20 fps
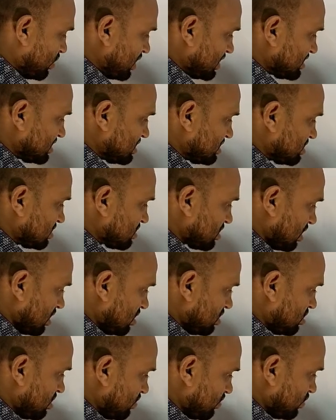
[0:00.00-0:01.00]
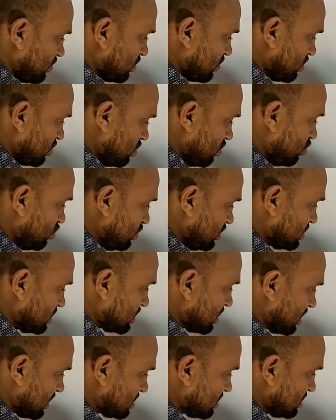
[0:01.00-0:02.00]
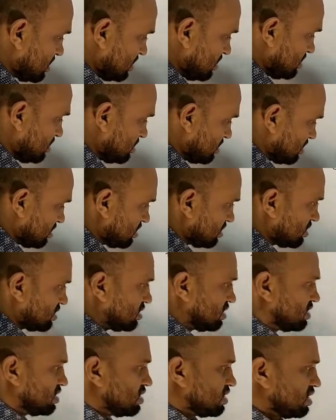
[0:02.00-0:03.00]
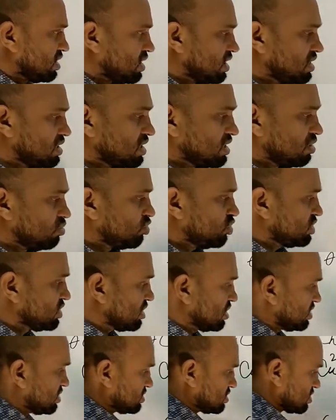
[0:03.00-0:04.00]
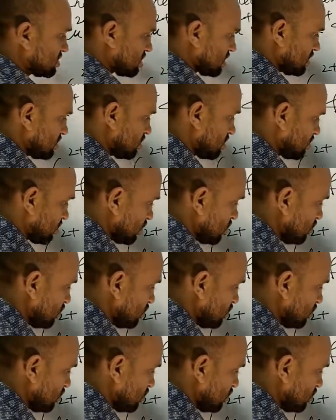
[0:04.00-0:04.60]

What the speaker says: plus is a kind of Lewis acid and ammonia is a kind of